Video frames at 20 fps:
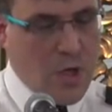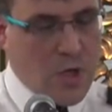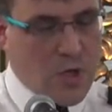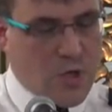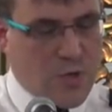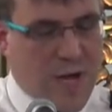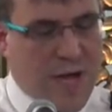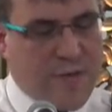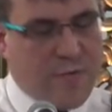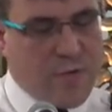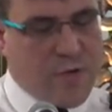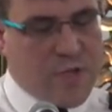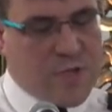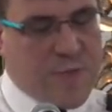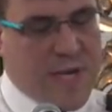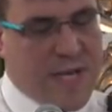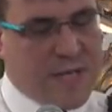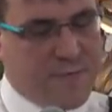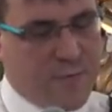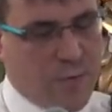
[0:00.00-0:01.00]
Drive with
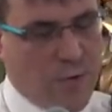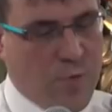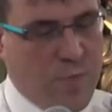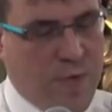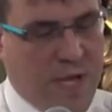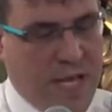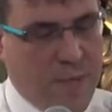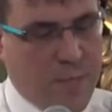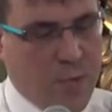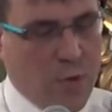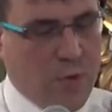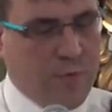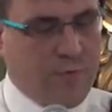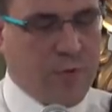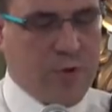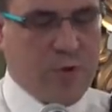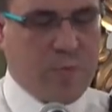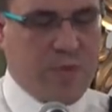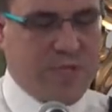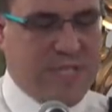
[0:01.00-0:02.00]
respect for other people,
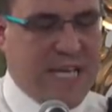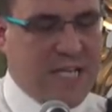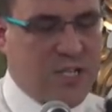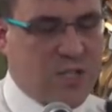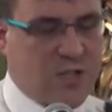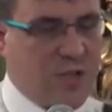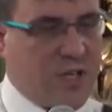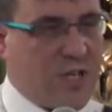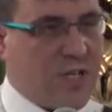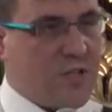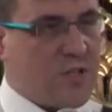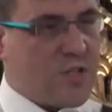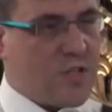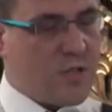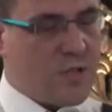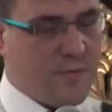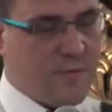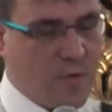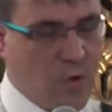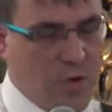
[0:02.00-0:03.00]
for other pedestrians,
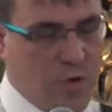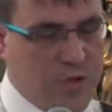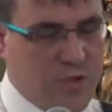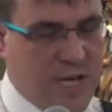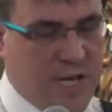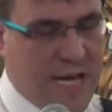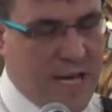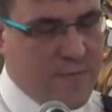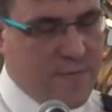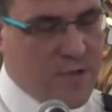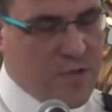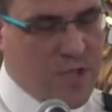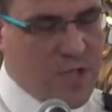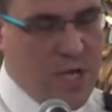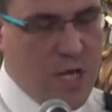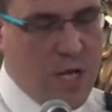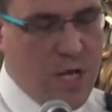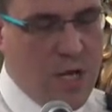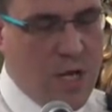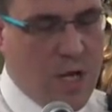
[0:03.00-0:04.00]
for other drivers,
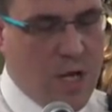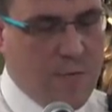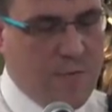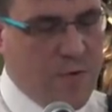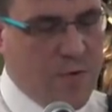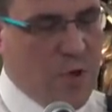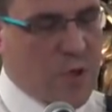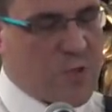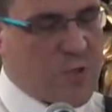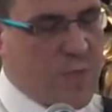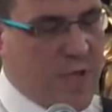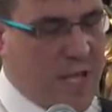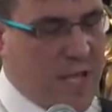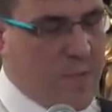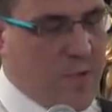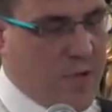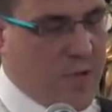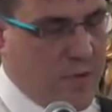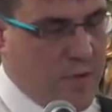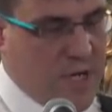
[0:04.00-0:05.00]
and for those
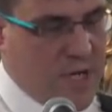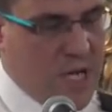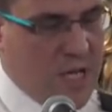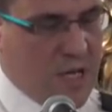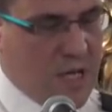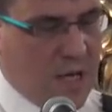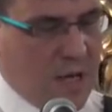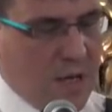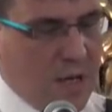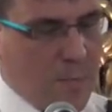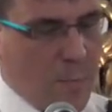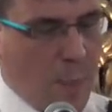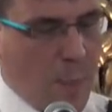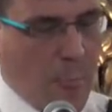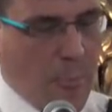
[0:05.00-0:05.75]
people that are in your car.